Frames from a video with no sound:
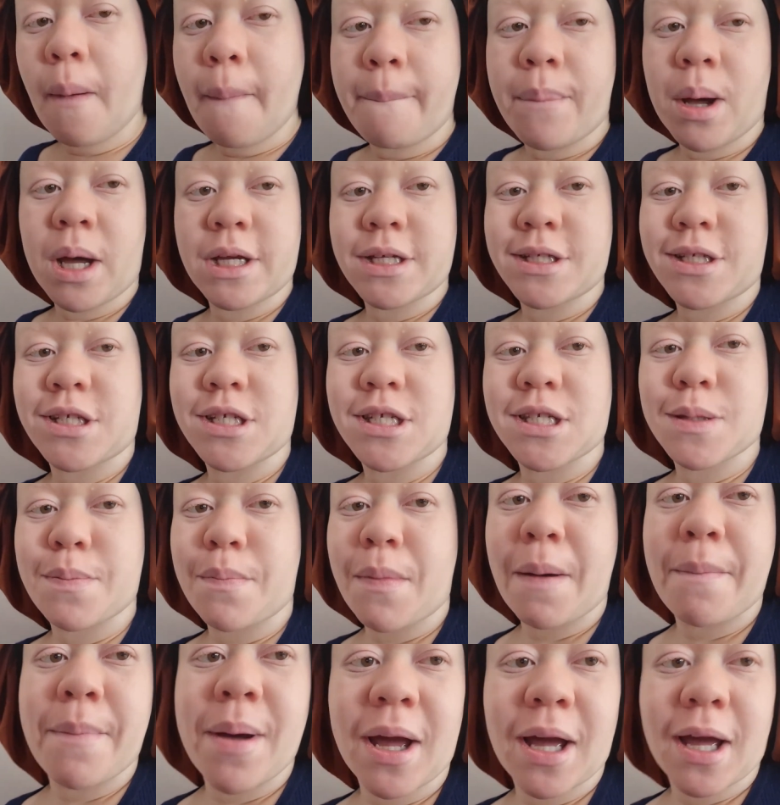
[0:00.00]
But it's just
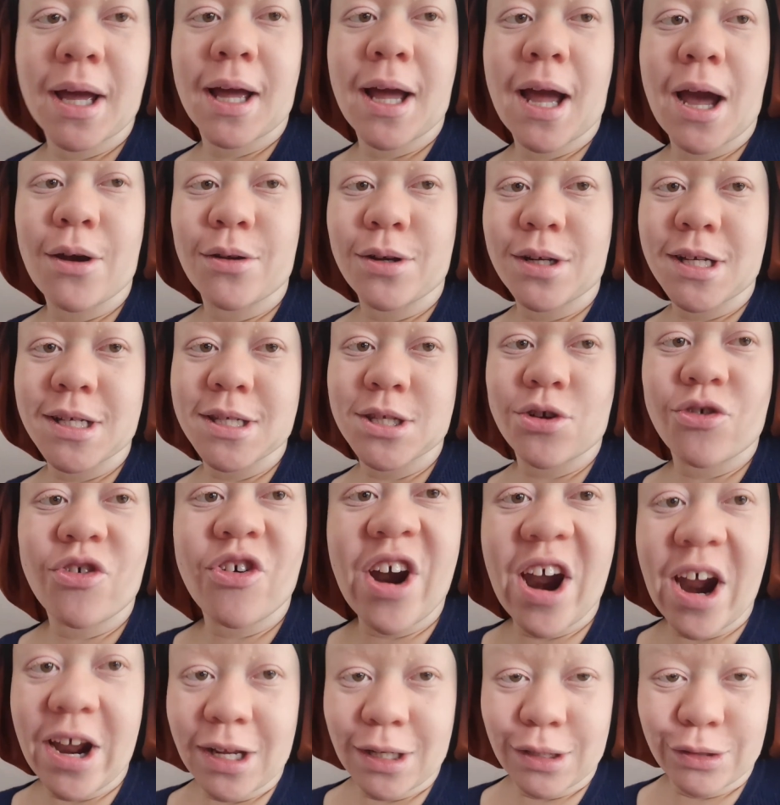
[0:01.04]
my bank account is
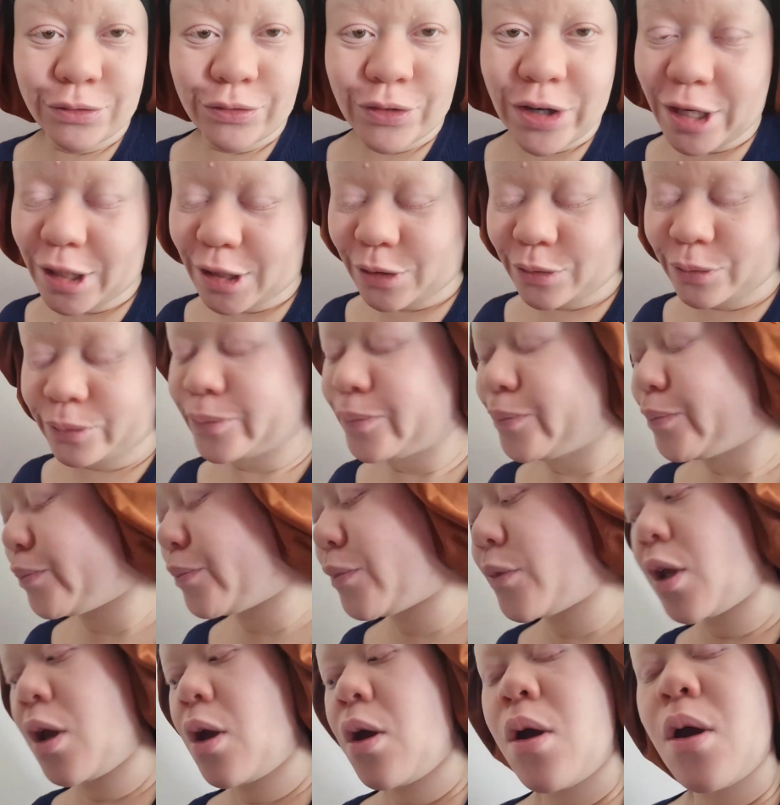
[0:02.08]
crying right now.
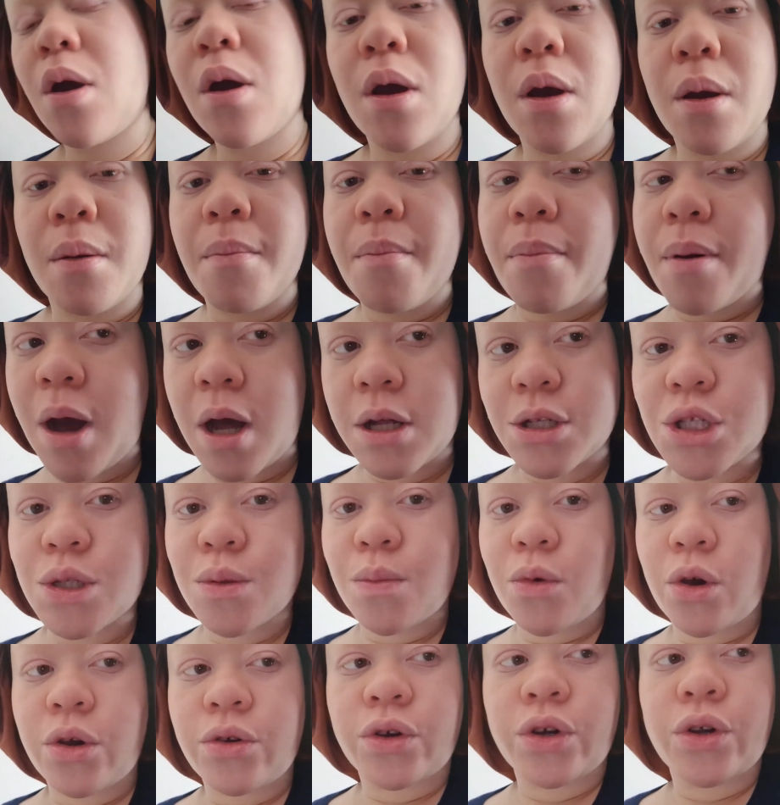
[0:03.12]
But
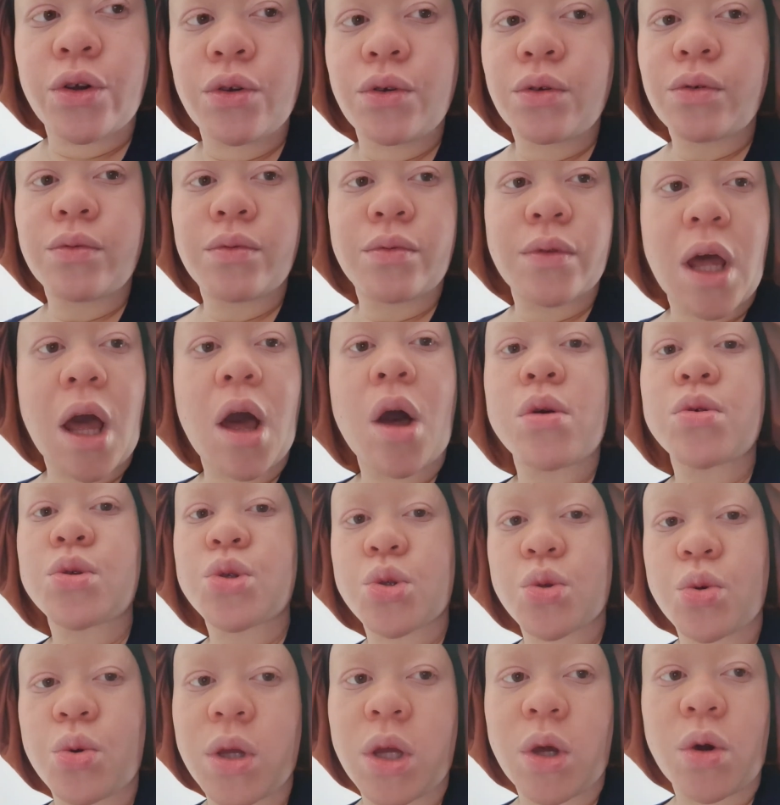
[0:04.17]
tomorrow I'll
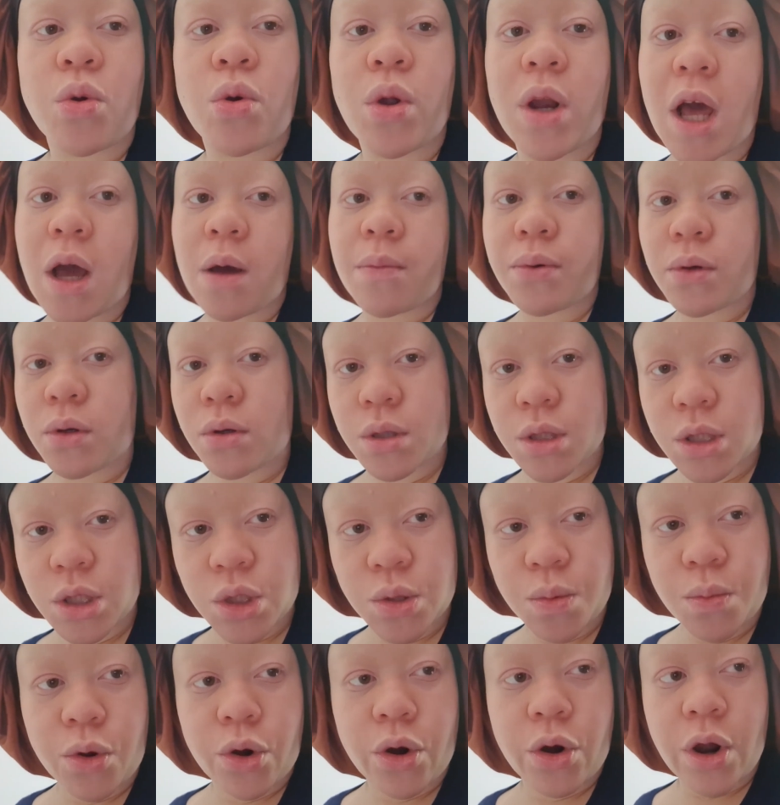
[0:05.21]
sort it all out, because
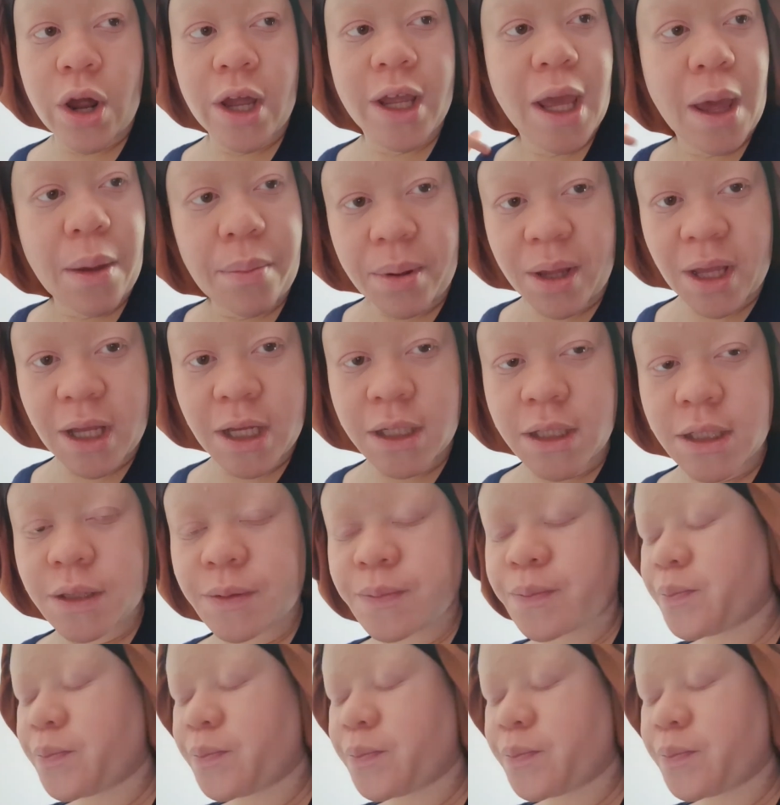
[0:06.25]
tomorrow I get paid.